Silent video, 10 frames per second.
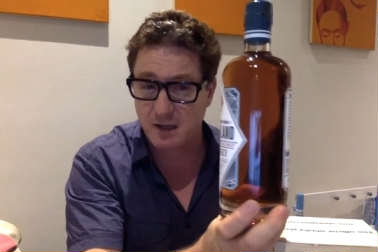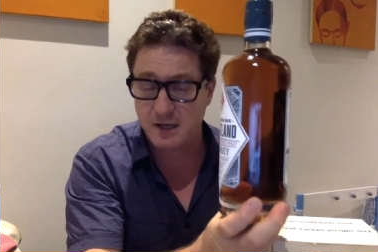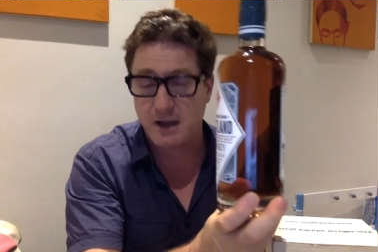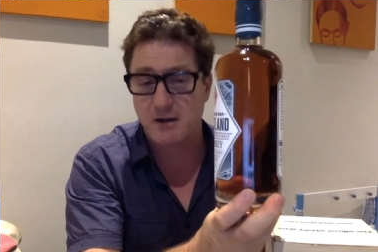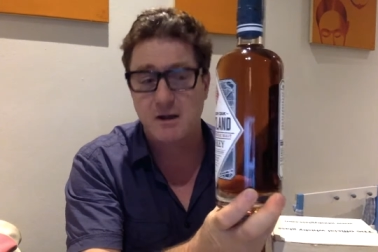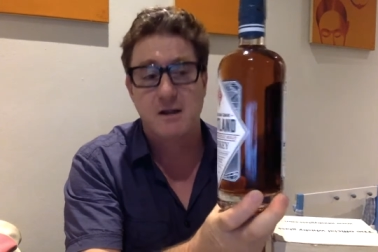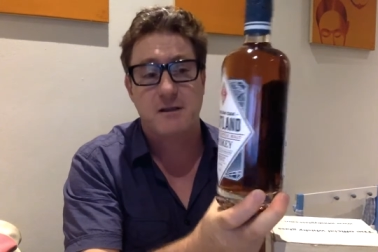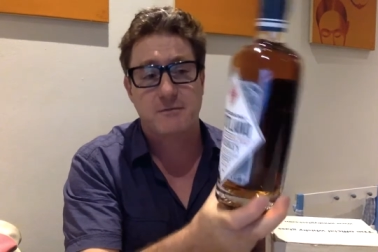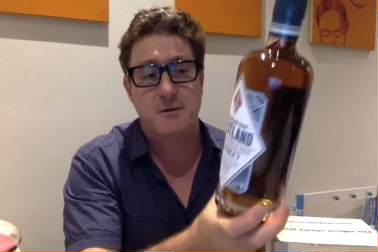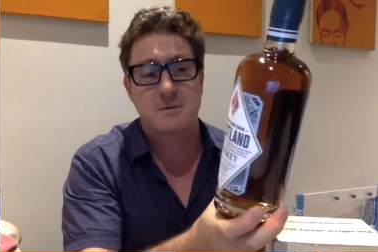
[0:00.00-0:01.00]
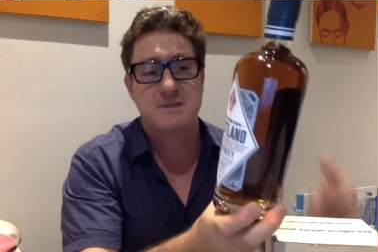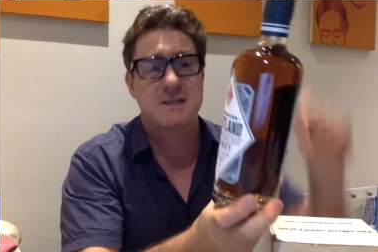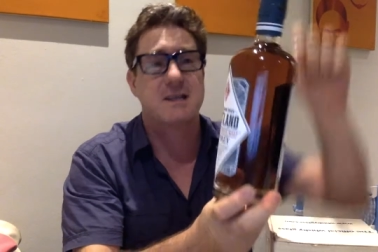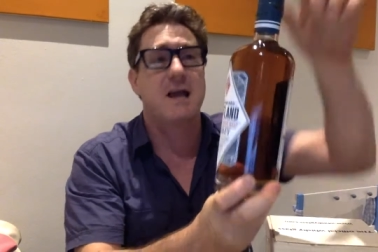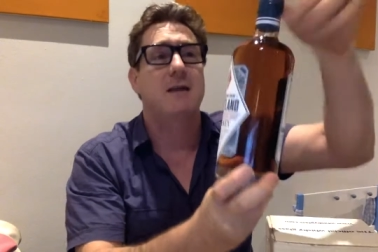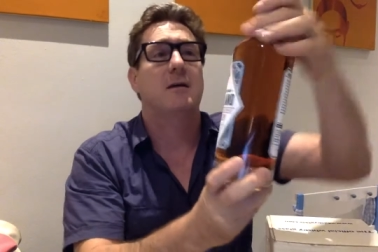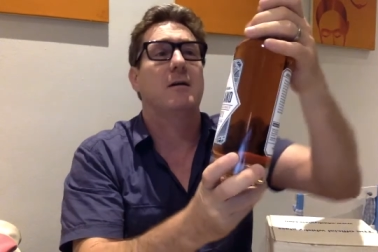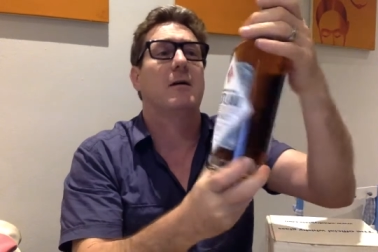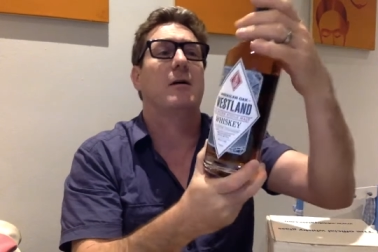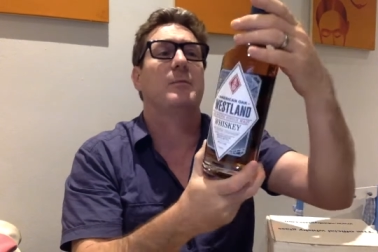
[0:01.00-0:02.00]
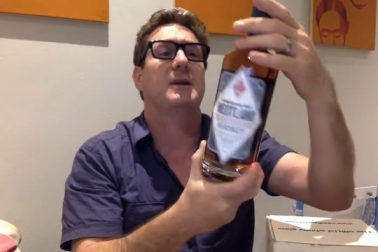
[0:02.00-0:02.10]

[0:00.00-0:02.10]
Now, if I would see that, I'd be